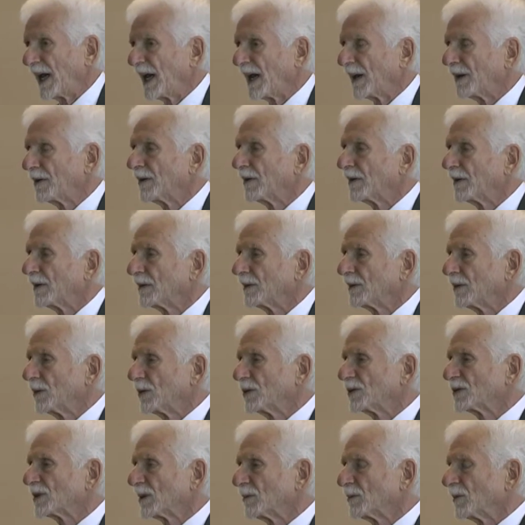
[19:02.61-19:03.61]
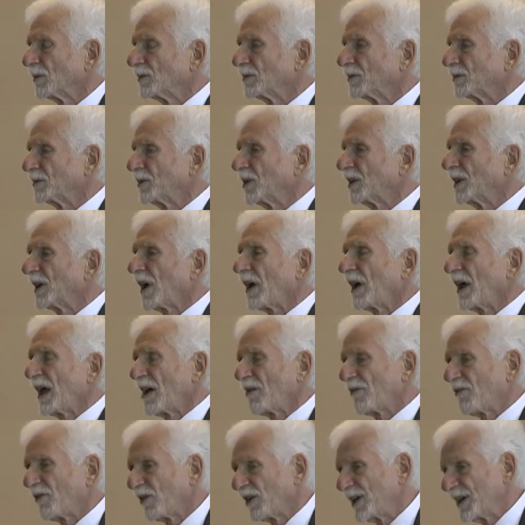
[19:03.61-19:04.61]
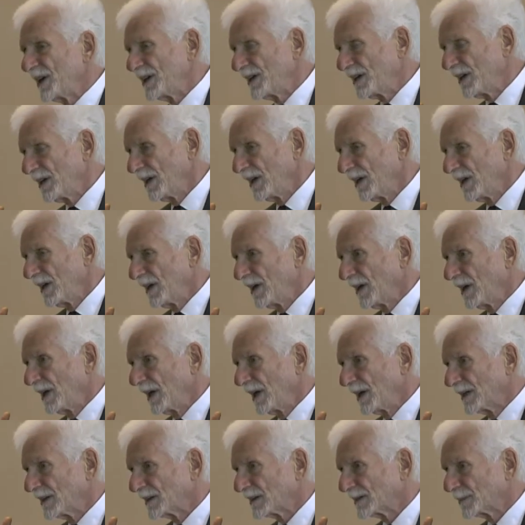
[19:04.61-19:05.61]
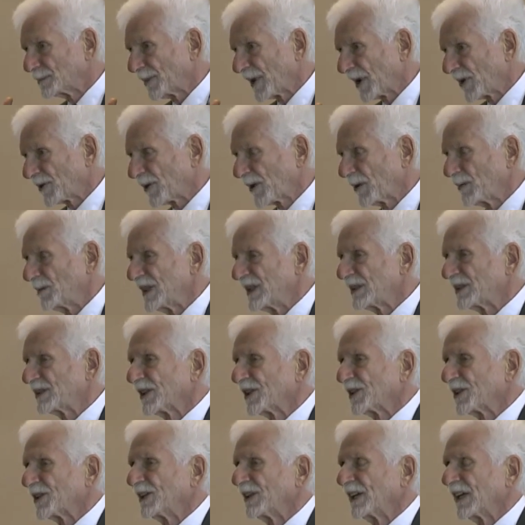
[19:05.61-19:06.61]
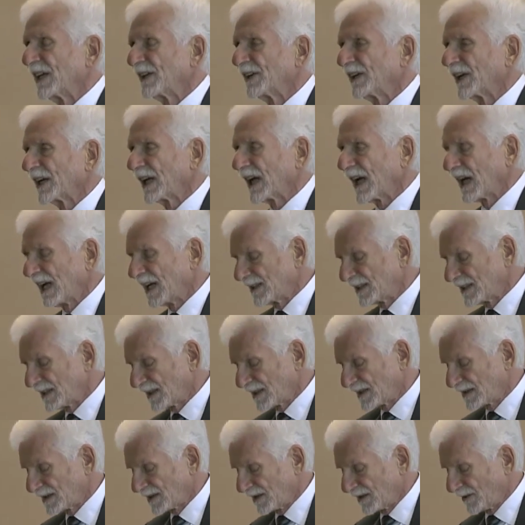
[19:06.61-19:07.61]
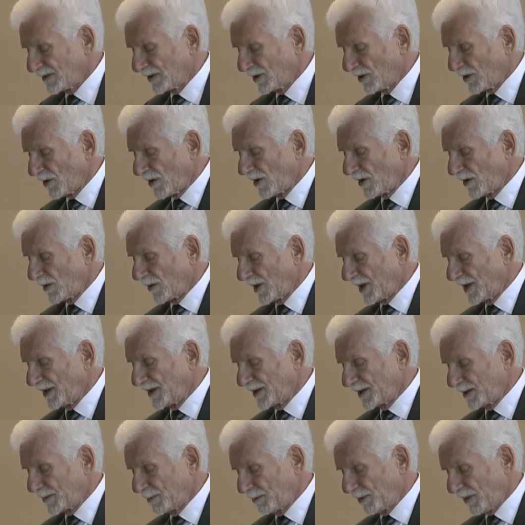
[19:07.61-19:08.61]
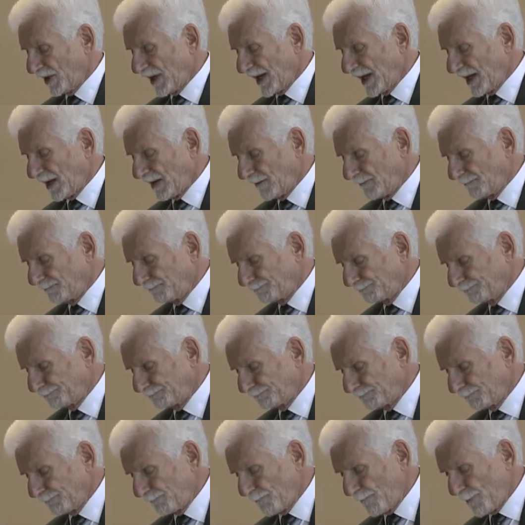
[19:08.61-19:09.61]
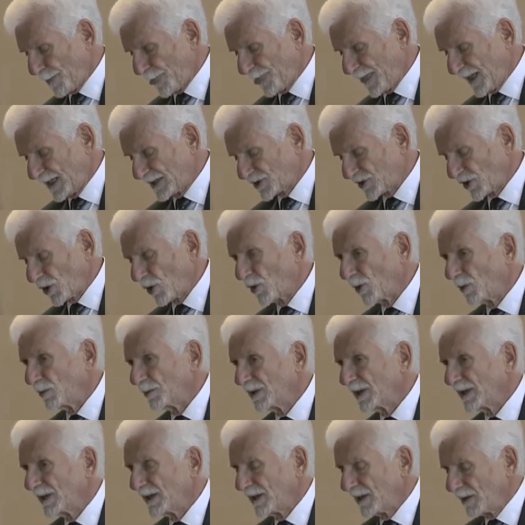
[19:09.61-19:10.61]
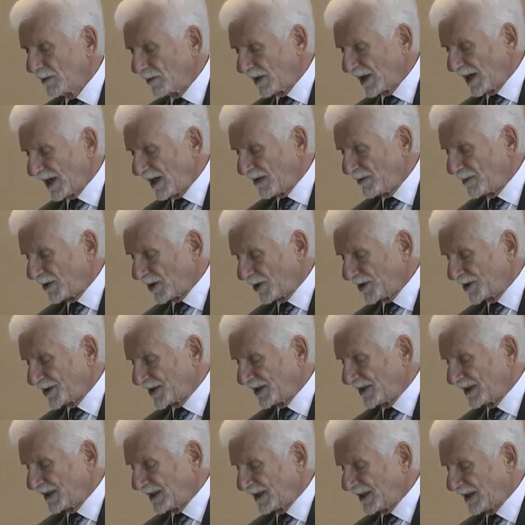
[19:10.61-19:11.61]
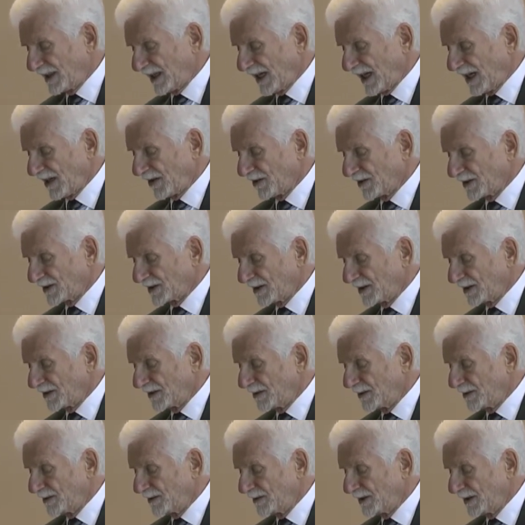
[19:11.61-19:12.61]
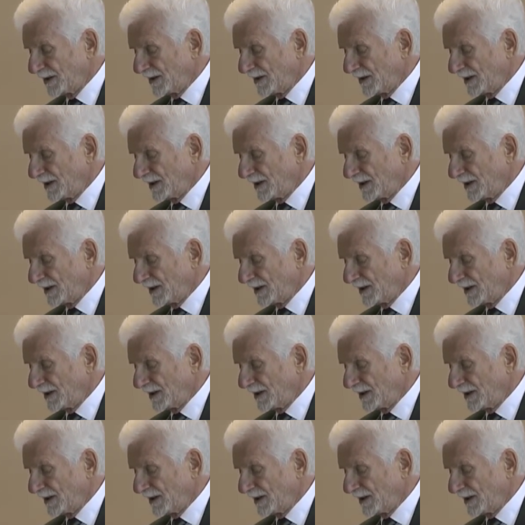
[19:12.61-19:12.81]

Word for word: and do some, put every spectrum decision in the context of a long range plan. So, what I'm urging the Congress to do